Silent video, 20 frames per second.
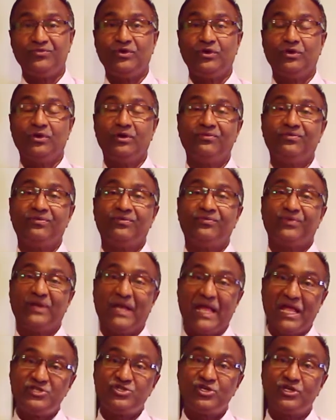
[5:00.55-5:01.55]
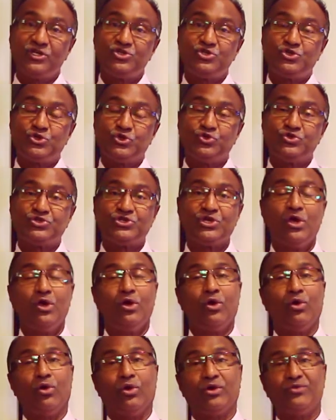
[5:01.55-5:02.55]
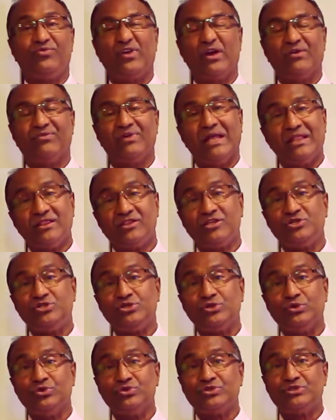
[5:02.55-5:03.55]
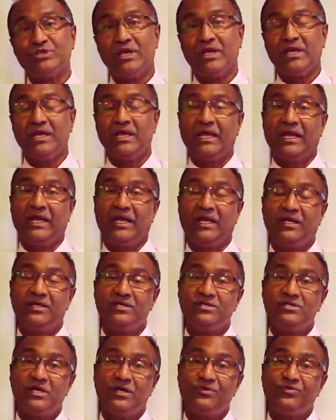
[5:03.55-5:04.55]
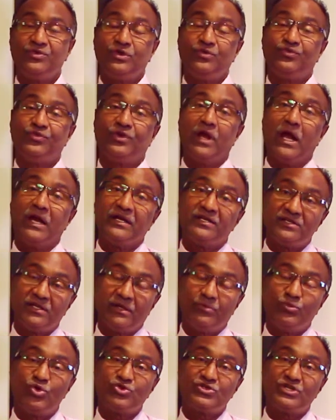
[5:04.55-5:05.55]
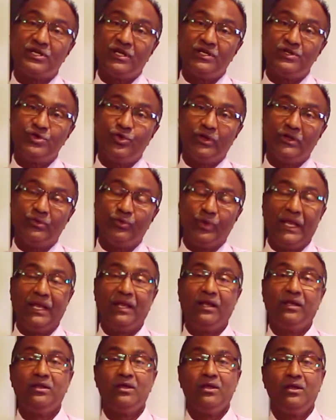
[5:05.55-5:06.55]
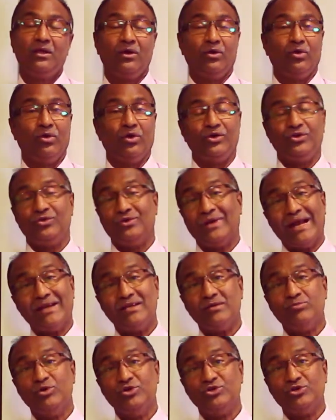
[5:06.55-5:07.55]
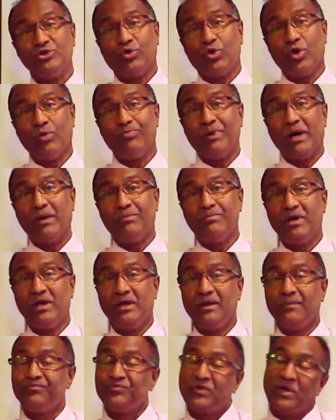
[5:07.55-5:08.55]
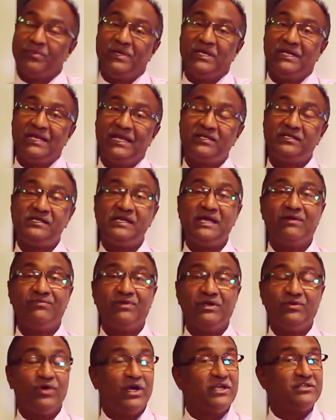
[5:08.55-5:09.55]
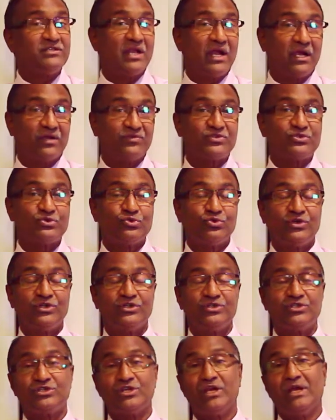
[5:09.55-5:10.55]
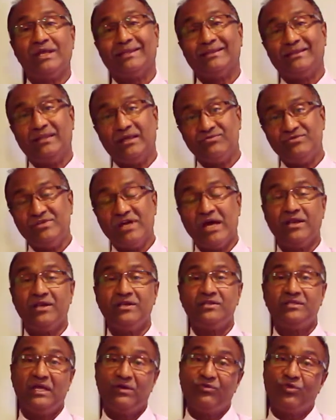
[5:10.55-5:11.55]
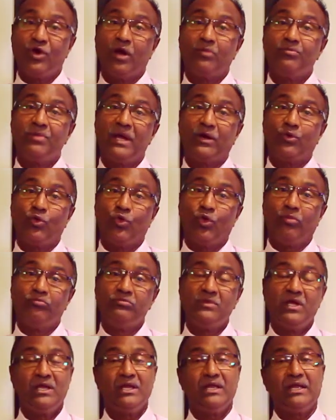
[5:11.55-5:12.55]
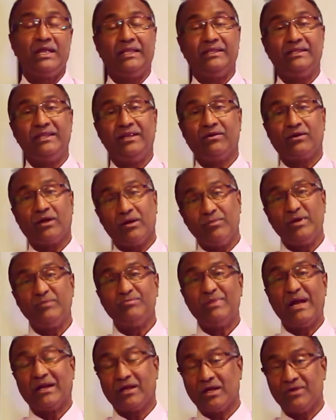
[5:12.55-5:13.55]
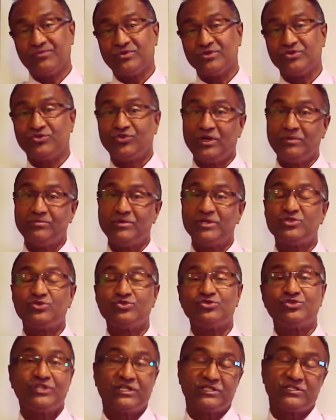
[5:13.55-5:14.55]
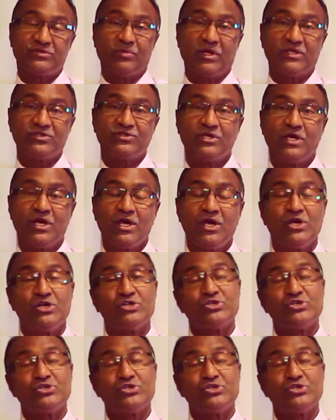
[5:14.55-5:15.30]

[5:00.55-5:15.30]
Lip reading: If you have financial issues, or if you have health issues, and if you're not emotionally doing well, or you're not able to cope up, I mean, lately I've advised a lot of students, they've done it, they've gone back home, and they're coming back after 3 months to 6 months.